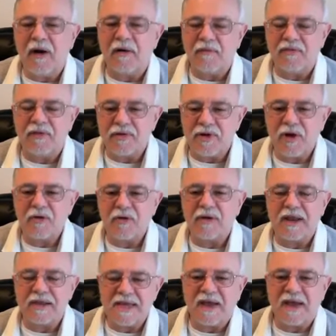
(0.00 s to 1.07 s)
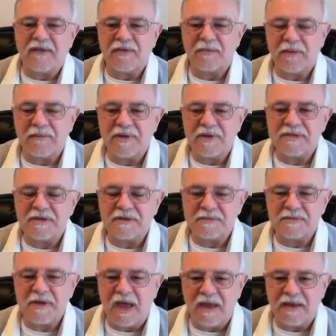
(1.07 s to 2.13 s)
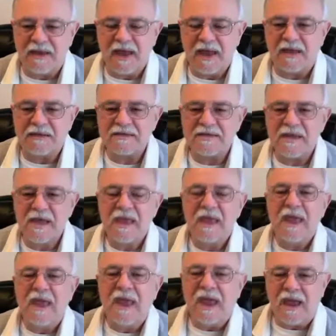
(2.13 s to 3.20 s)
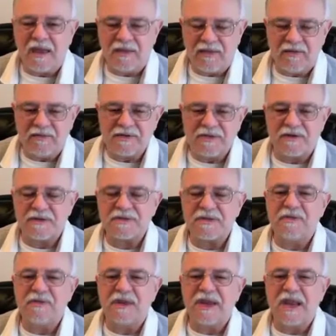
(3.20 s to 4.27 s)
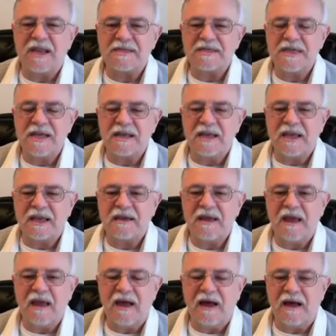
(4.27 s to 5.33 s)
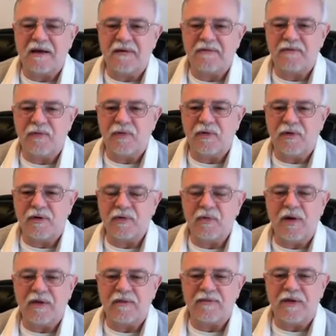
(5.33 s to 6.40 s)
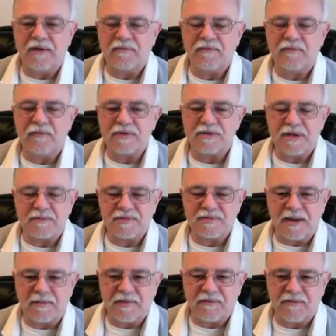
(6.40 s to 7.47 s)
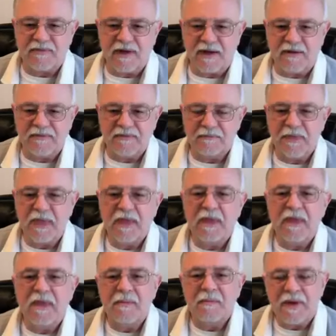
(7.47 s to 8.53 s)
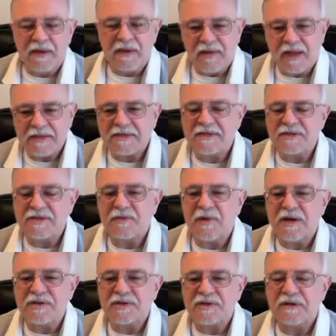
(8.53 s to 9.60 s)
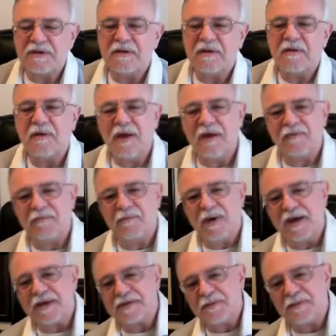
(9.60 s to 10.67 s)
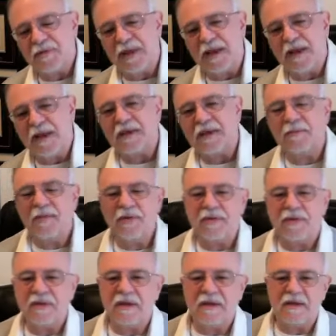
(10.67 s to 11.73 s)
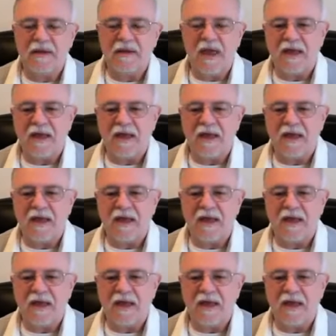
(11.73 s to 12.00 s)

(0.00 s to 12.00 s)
of their total debts have to be business debts. And there's also the debt ceiling for qualifying for subchapter 5. But in that situation, if possible, we like to put the